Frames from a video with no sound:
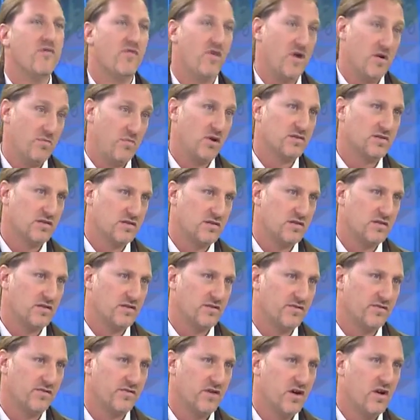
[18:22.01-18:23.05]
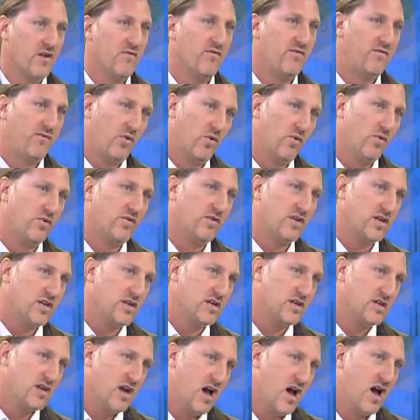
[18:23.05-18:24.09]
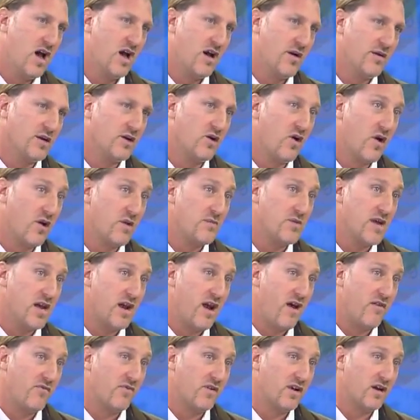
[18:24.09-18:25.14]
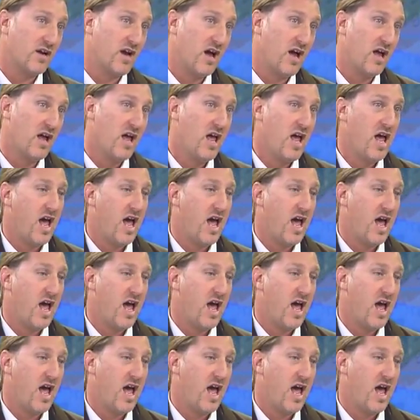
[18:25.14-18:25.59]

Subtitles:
very positive for the economy in Africa.